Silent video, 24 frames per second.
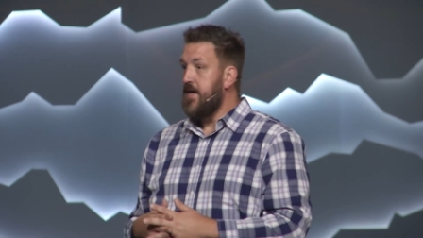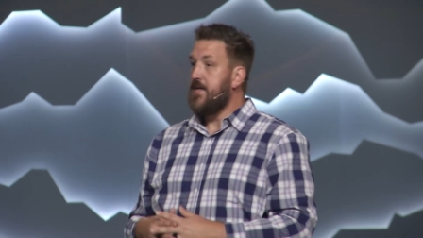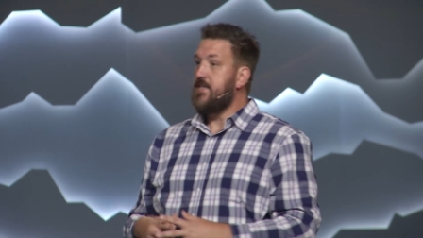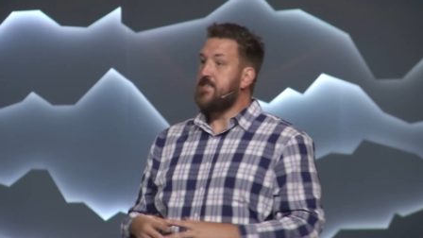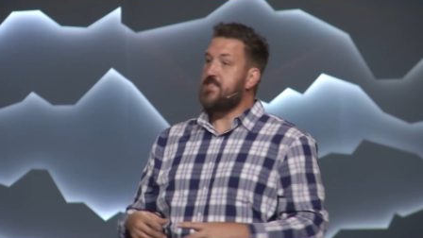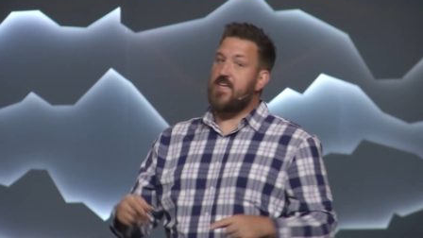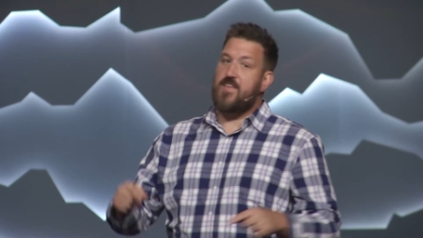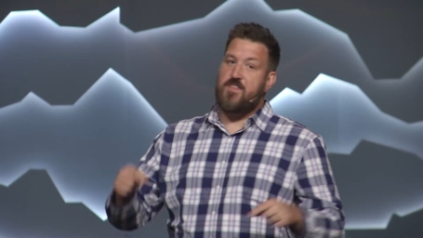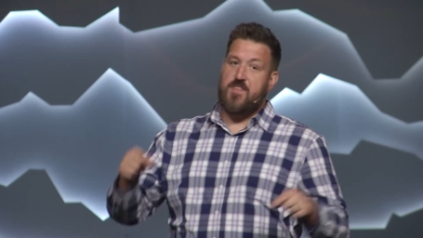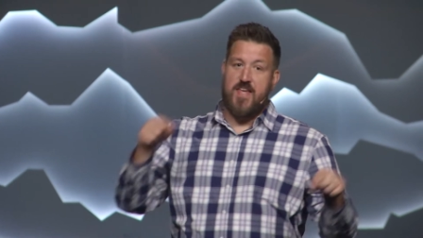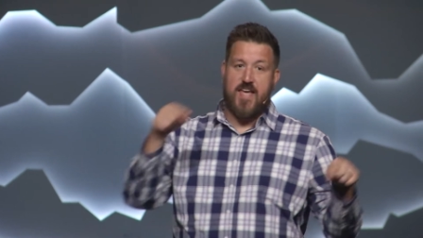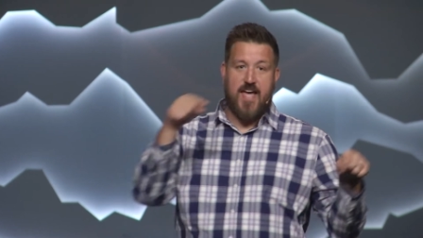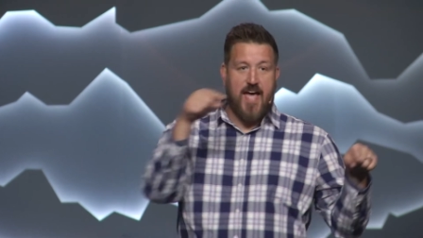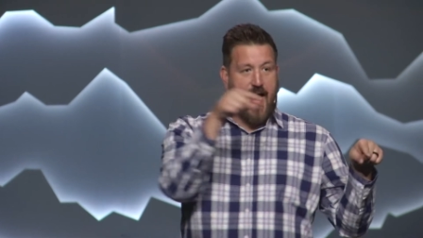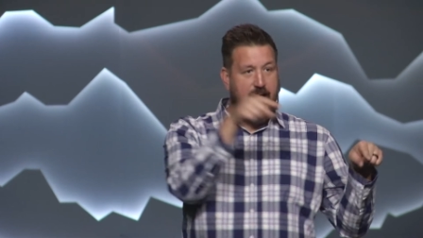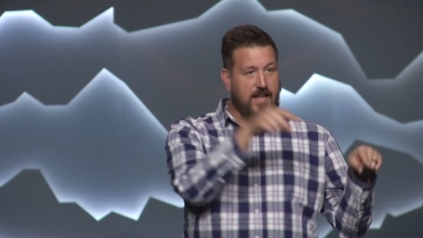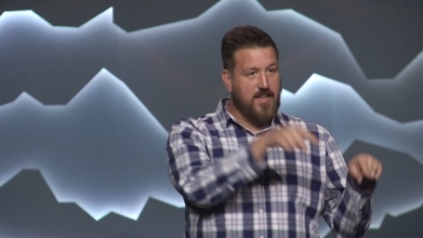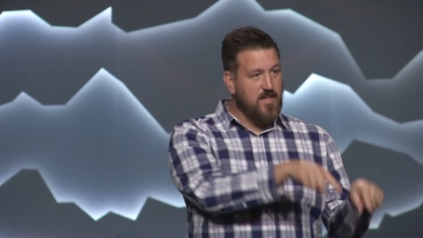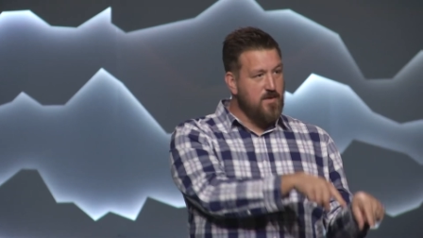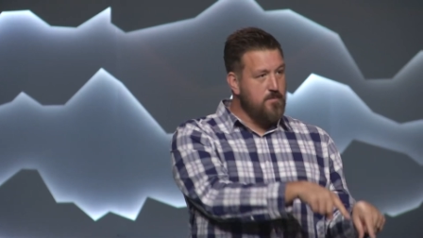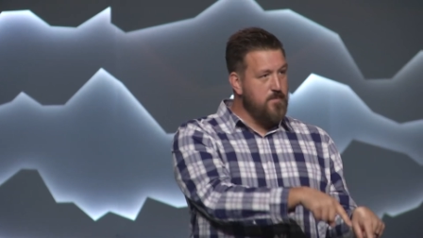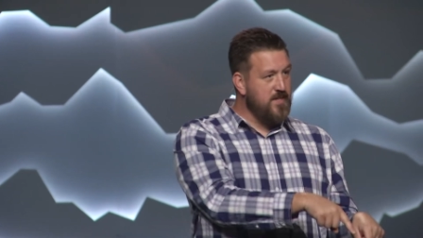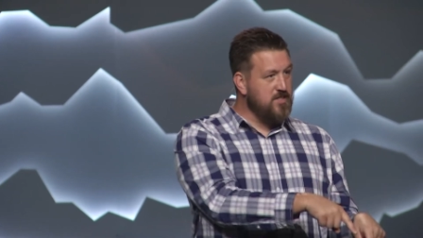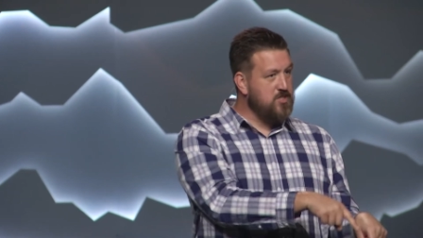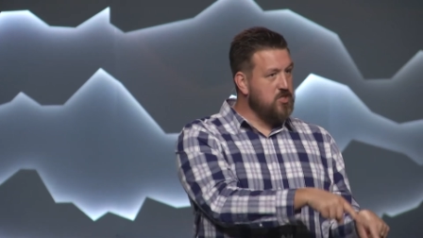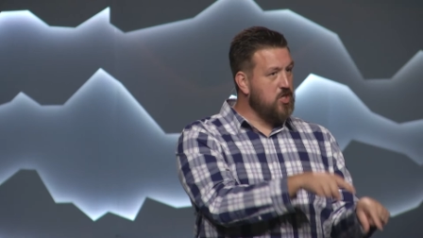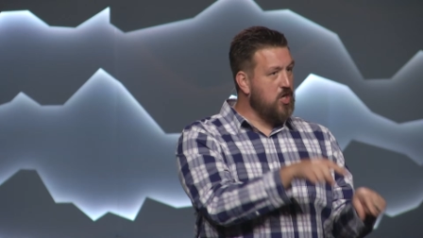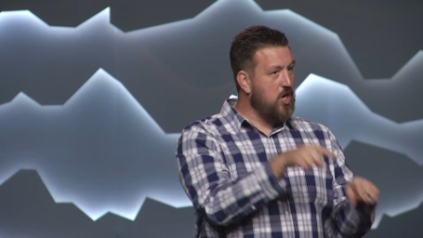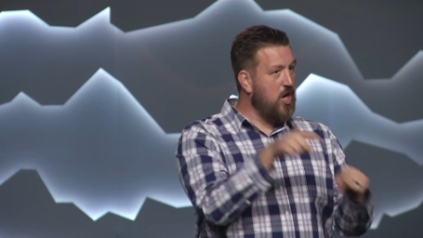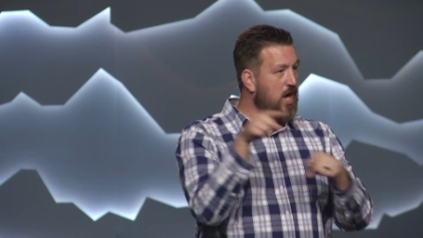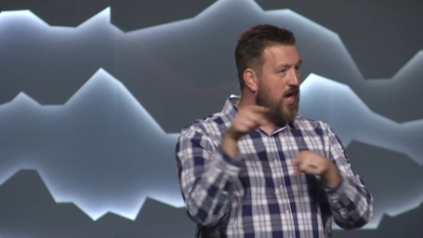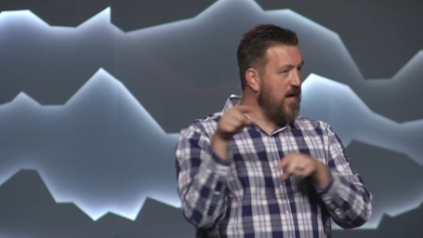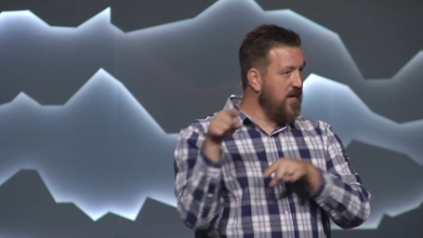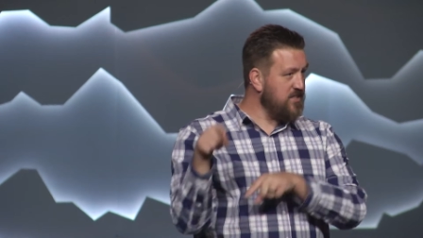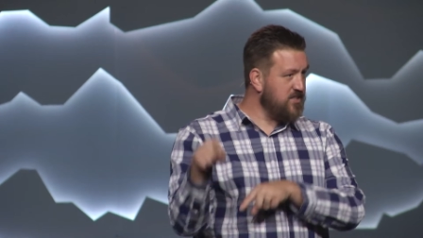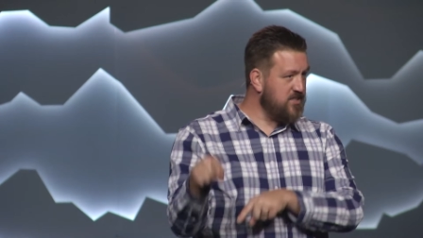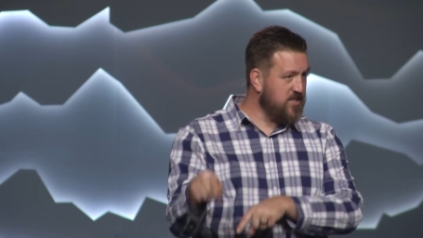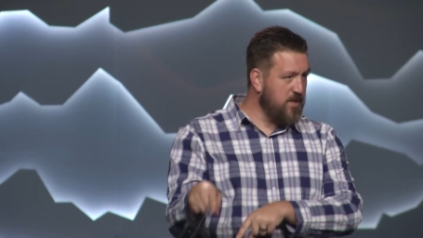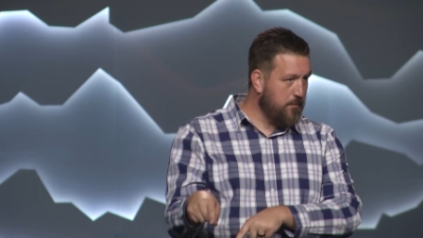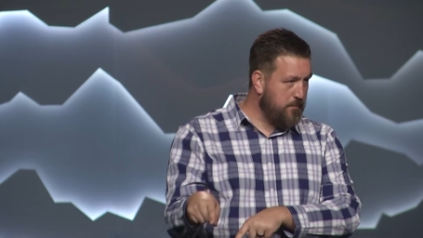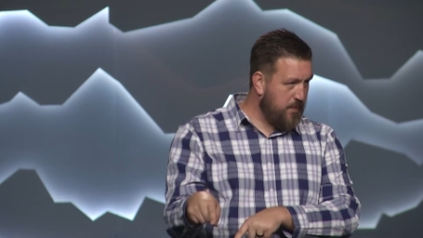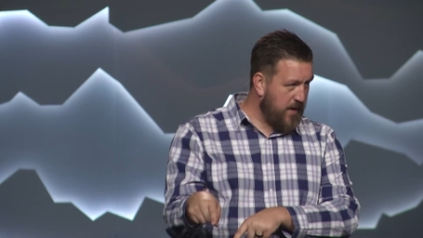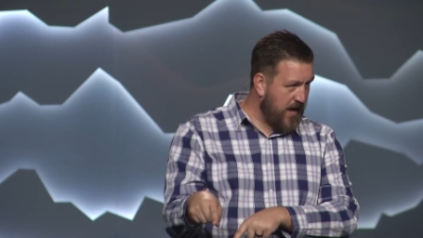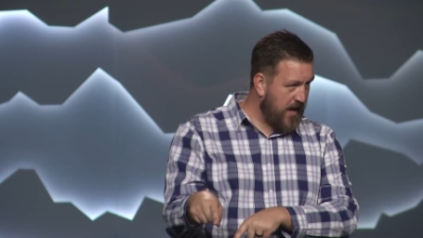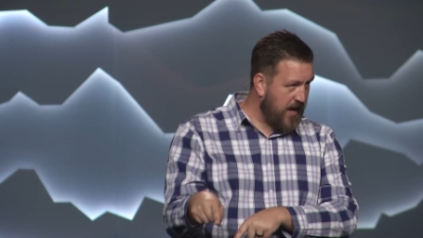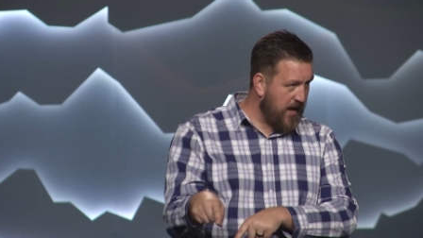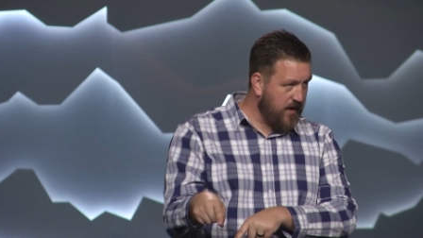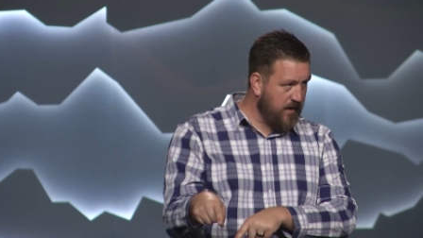Did the elements cause the
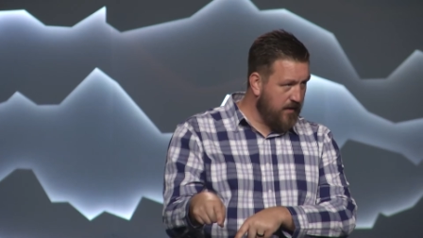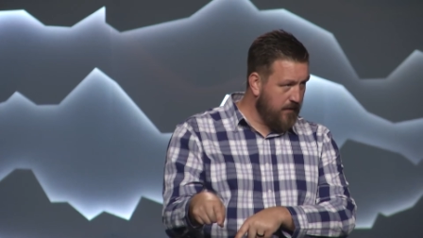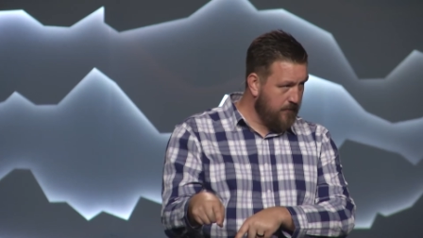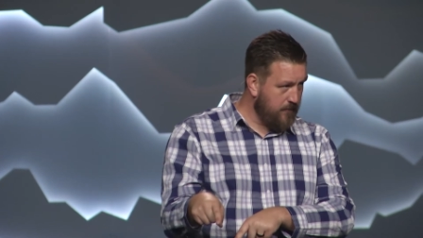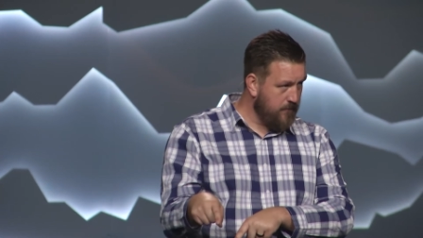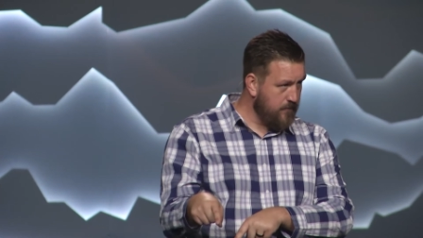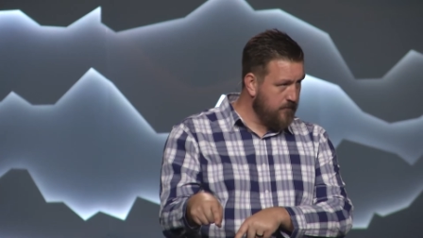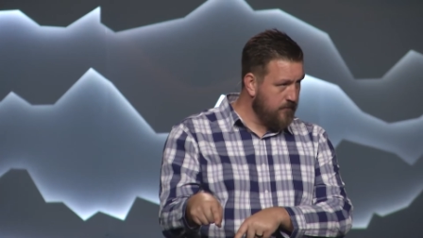bang,